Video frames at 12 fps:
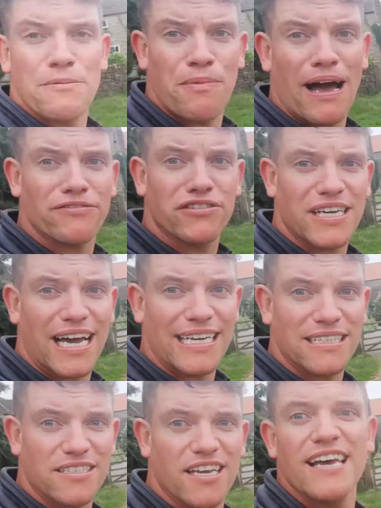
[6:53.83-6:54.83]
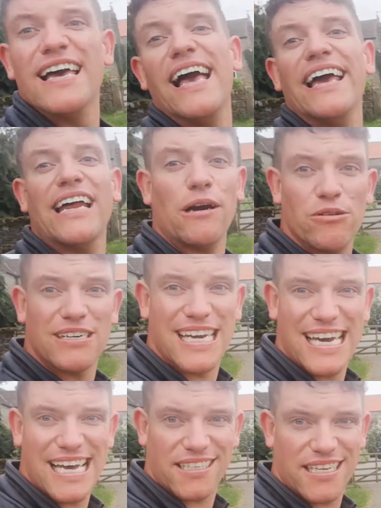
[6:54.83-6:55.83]
path signs. In our
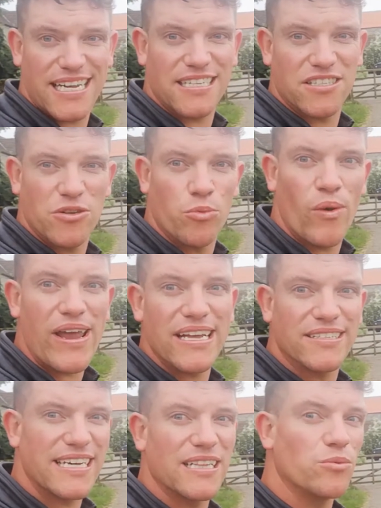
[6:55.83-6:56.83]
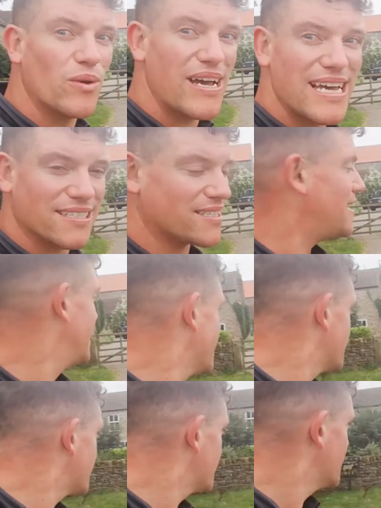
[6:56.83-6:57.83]
case, it's the Weardale Way
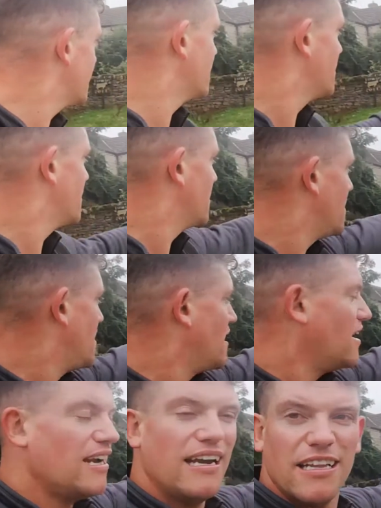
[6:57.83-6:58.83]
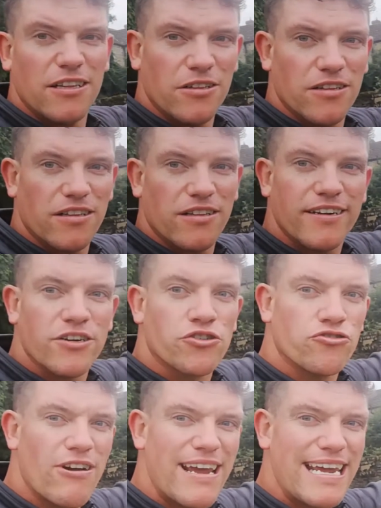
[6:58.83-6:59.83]
signs. Little
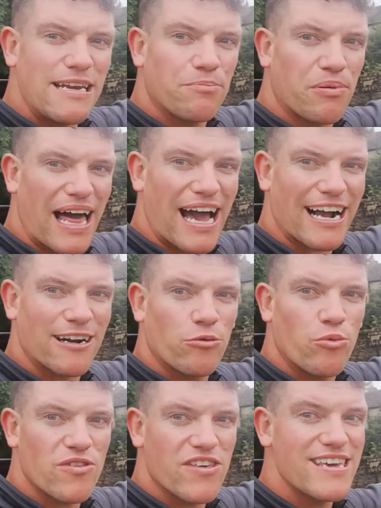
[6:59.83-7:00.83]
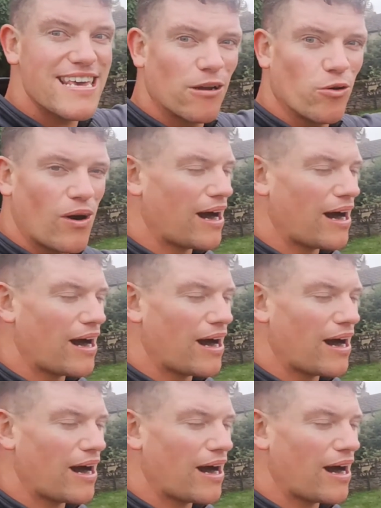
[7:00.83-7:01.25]
green plaque with a yellow